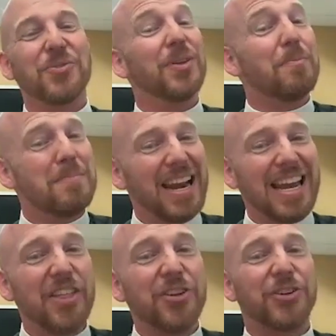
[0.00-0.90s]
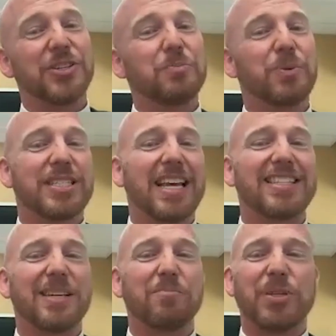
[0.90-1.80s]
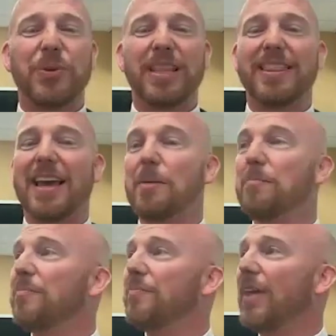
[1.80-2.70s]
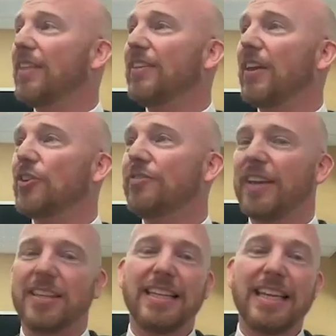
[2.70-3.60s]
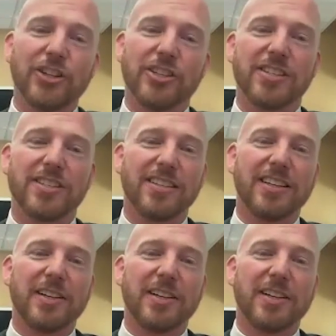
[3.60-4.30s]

with many others processing between them and the other faith leaders.